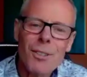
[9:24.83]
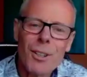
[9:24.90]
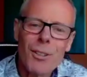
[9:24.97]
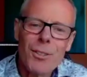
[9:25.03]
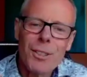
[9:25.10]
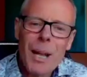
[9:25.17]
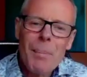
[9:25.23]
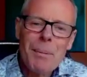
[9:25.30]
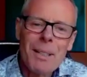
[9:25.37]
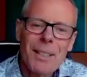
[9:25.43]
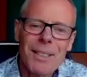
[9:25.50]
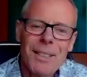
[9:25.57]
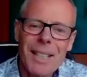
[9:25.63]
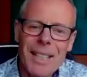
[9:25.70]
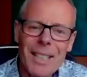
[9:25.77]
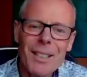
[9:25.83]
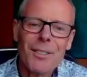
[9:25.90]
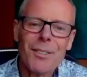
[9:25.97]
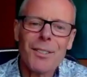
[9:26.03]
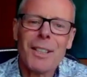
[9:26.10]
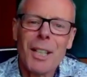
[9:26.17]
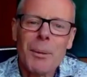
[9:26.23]
so, snapping at their
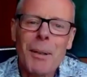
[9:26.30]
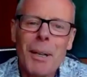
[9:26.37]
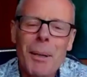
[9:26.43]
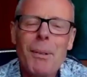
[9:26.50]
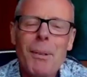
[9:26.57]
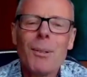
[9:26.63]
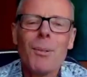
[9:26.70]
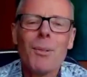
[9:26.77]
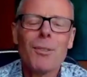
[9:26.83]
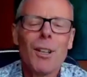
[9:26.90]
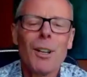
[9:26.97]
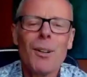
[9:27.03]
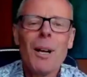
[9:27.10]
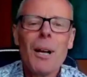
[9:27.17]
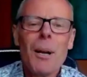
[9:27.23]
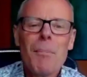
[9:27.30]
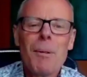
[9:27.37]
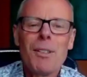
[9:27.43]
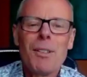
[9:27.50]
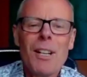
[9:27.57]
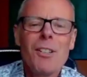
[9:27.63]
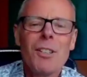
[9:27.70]
heels a little bit, but also
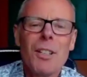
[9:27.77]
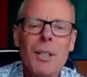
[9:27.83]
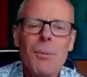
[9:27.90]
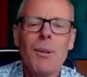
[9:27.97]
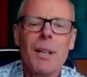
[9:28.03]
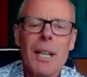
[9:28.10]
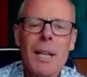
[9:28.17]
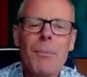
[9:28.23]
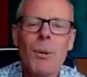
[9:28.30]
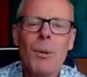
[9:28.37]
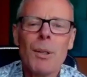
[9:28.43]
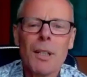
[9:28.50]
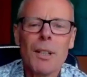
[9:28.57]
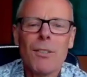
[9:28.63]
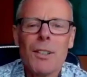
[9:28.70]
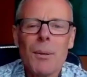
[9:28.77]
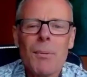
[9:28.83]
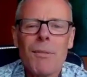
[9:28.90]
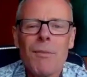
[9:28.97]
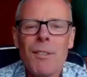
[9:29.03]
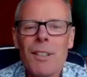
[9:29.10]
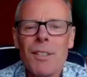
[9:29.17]
potentially working more closely
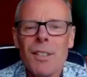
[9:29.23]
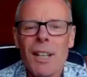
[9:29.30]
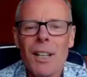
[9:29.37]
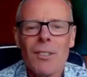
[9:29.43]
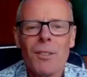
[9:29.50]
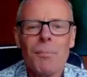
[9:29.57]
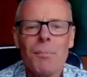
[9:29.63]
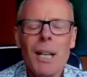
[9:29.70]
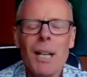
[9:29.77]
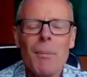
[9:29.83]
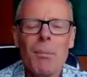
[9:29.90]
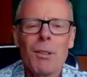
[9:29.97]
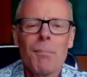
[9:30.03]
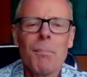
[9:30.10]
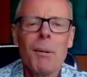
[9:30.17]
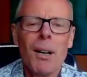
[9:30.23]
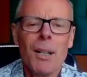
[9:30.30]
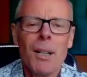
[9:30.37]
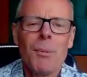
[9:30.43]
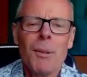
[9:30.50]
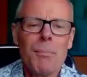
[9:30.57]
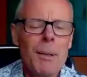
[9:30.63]
with the fintechs and being able to
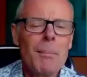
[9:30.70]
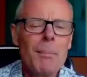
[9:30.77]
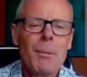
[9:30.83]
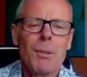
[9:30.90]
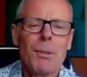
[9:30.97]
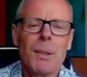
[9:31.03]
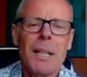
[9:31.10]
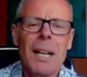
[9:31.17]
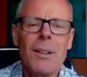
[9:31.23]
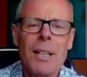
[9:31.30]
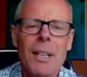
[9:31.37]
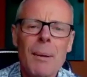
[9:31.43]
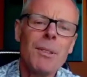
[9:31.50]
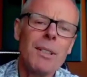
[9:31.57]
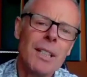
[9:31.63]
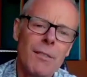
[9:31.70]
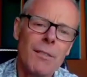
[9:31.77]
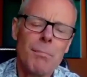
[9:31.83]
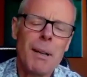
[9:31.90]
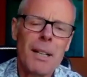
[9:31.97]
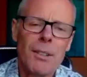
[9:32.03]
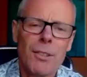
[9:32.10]
partner with people to allow them to
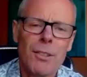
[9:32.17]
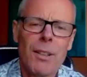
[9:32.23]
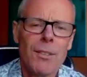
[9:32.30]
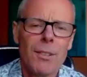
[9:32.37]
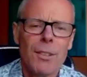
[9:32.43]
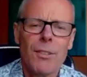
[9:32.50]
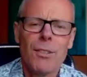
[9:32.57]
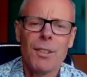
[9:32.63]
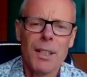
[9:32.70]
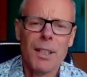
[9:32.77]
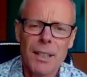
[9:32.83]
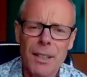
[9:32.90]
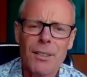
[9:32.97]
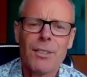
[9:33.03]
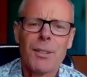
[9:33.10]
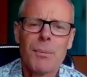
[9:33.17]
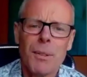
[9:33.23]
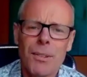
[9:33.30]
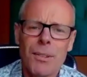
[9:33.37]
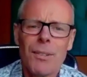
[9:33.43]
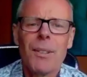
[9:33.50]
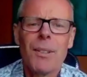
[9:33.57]
give better services to their
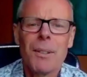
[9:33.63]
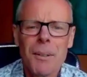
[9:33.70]
customers.